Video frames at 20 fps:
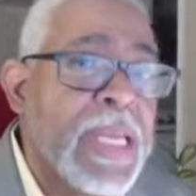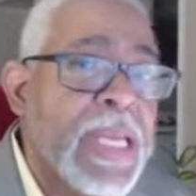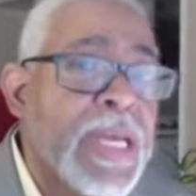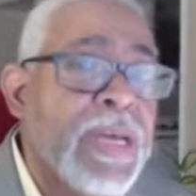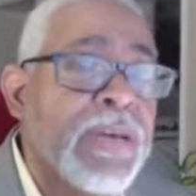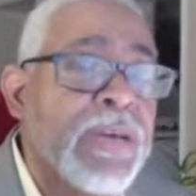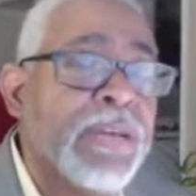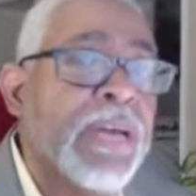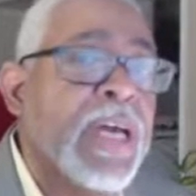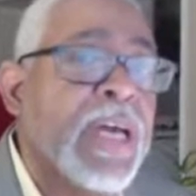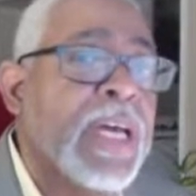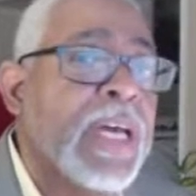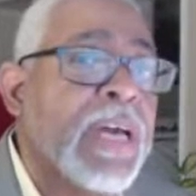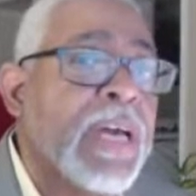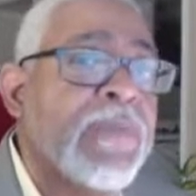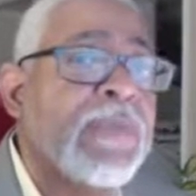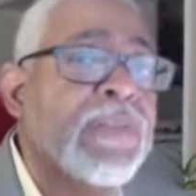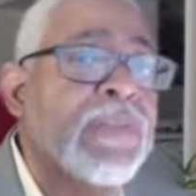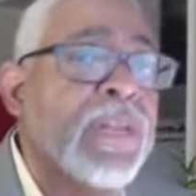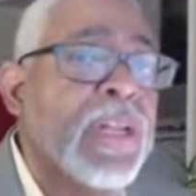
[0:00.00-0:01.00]
years.
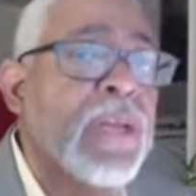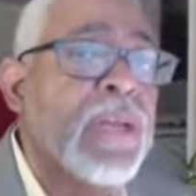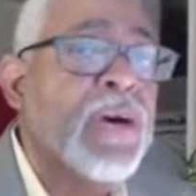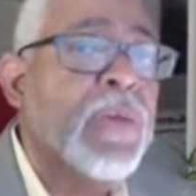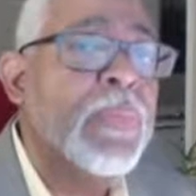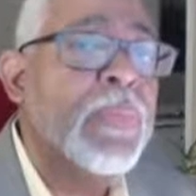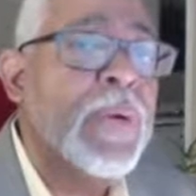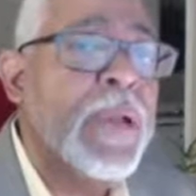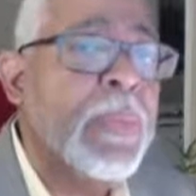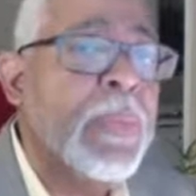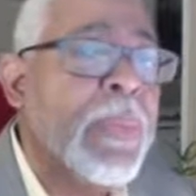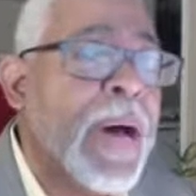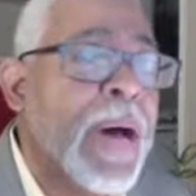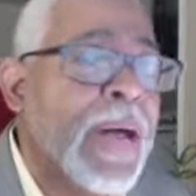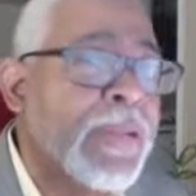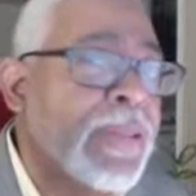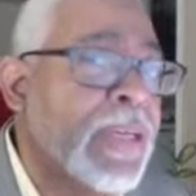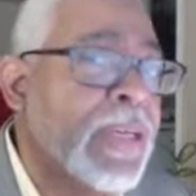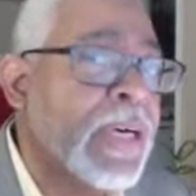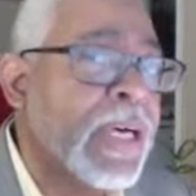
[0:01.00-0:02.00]
Give us a little bit
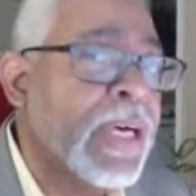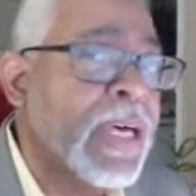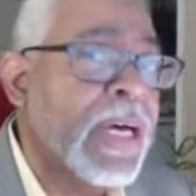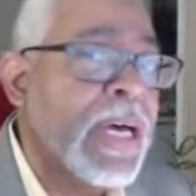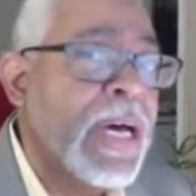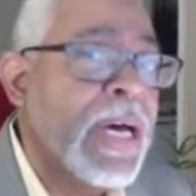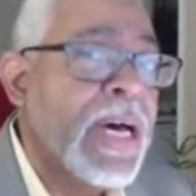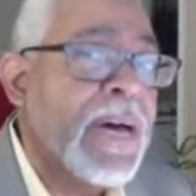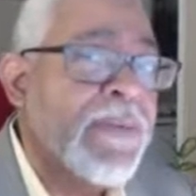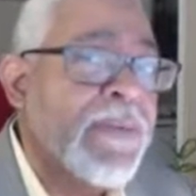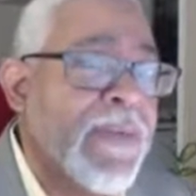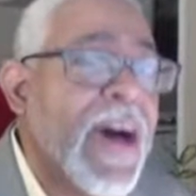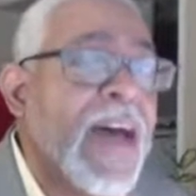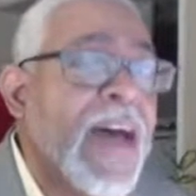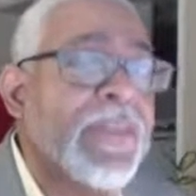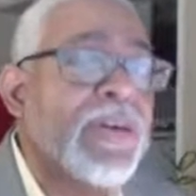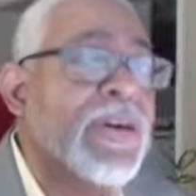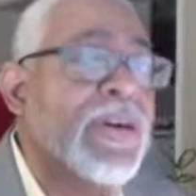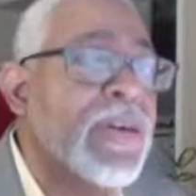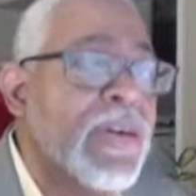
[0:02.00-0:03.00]
about the
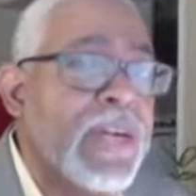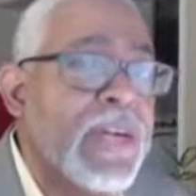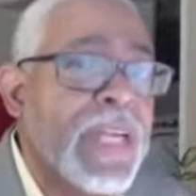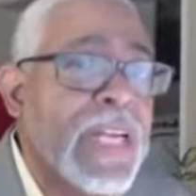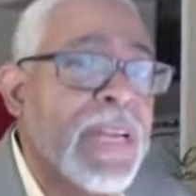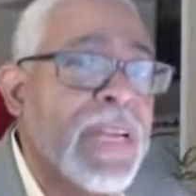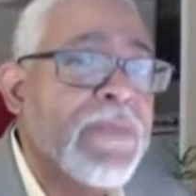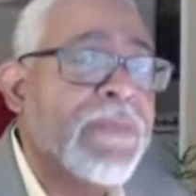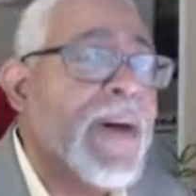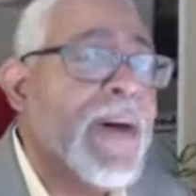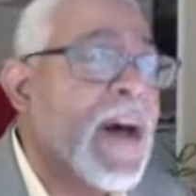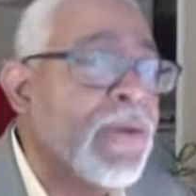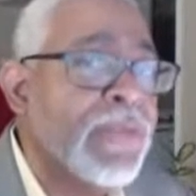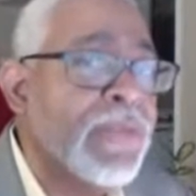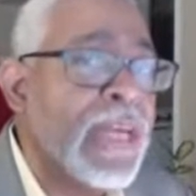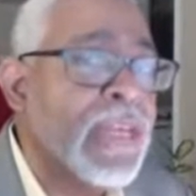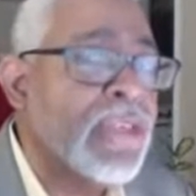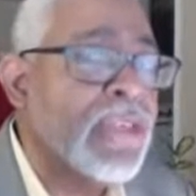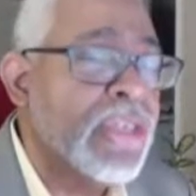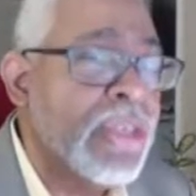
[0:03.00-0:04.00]
fatherhood and the
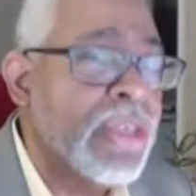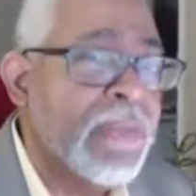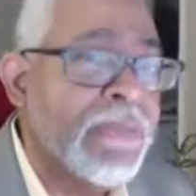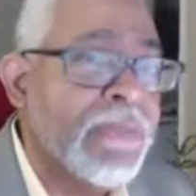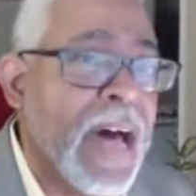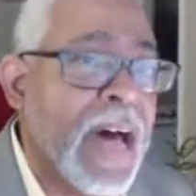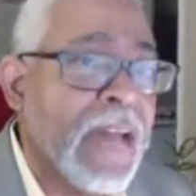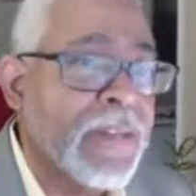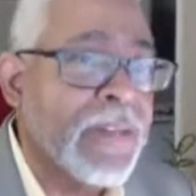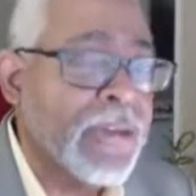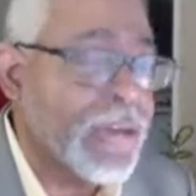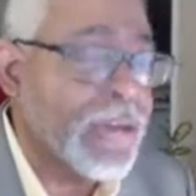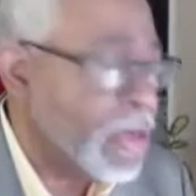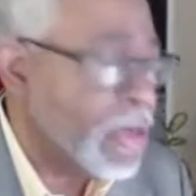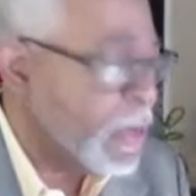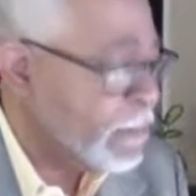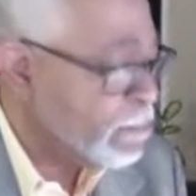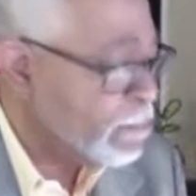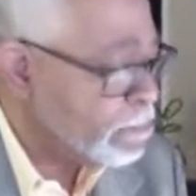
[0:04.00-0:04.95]
foundation of fatherhood.